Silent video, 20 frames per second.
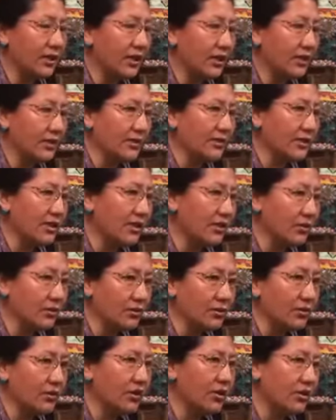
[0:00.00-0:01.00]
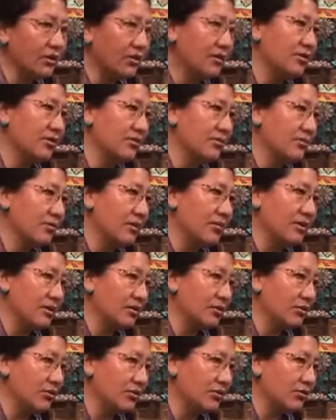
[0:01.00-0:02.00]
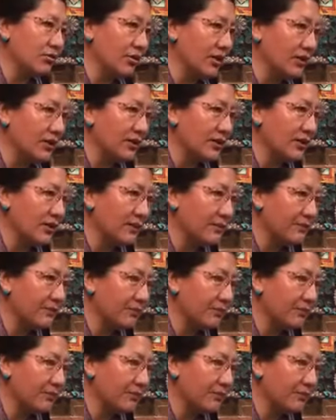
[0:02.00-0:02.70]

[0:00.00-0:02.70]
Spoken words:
like a subtle, hard, maybe it's not so easy.